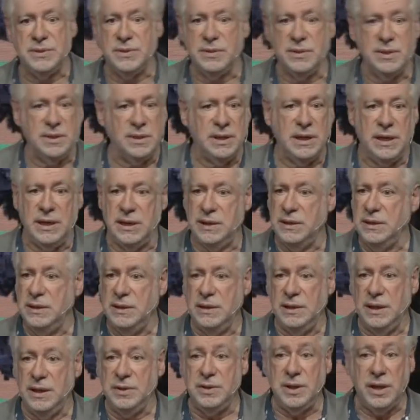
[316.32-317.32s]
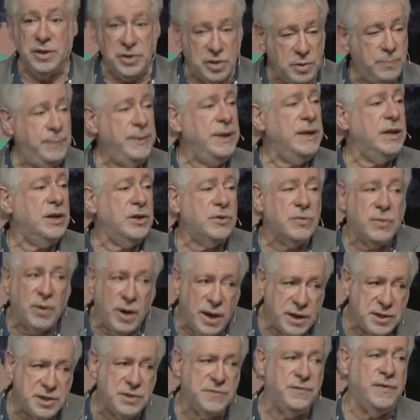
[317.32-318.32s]
you know, like, and to be a
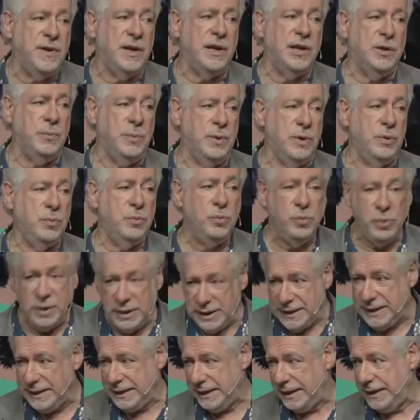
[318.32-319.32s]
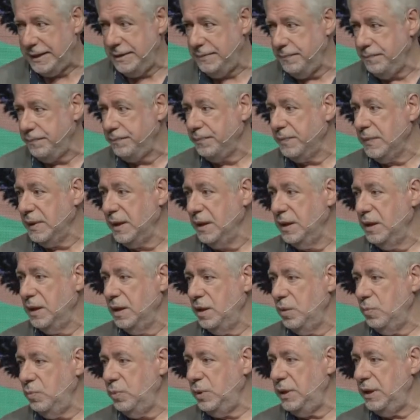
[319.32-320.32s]
Christ follower, really,
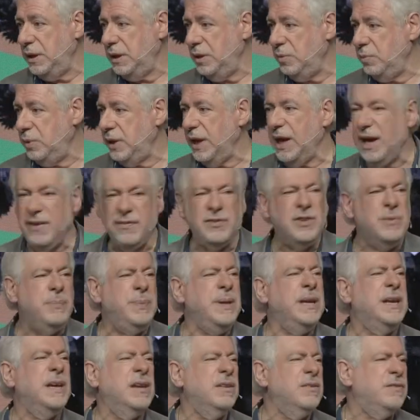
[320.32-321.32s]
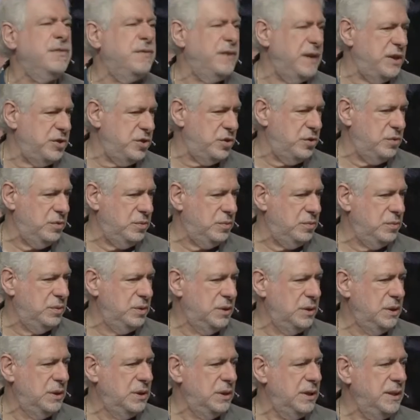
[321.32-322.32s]
we have to be confessional.
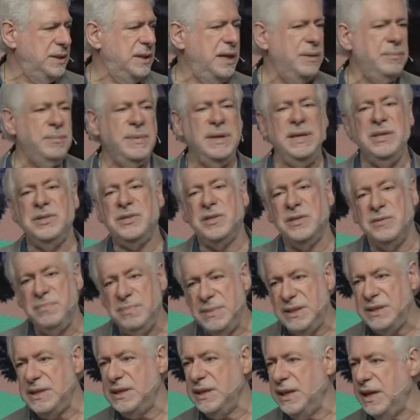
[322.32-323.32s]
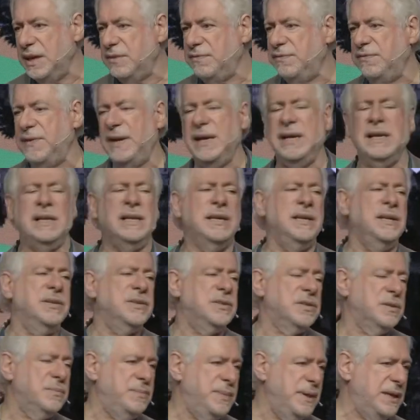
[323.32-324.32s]
And that means admitting our failings,
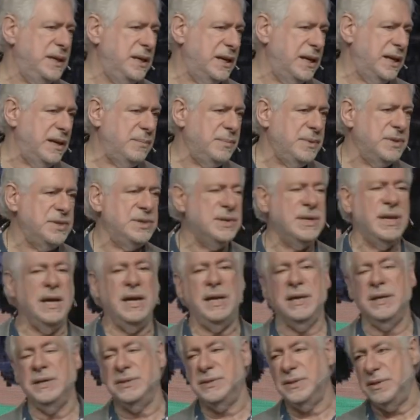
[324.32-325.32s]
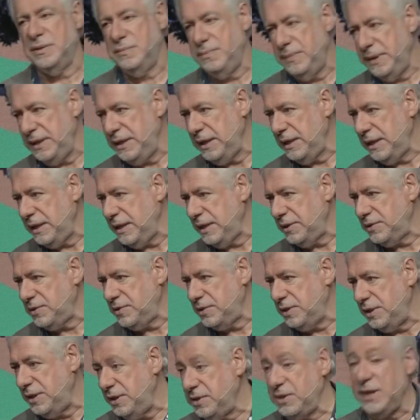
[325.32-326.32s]
admitting our mistakes, admitting our
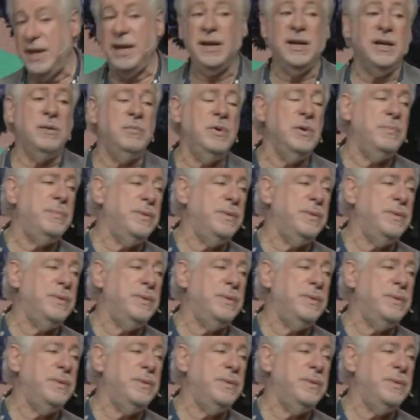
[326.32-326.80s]
sins. How can we be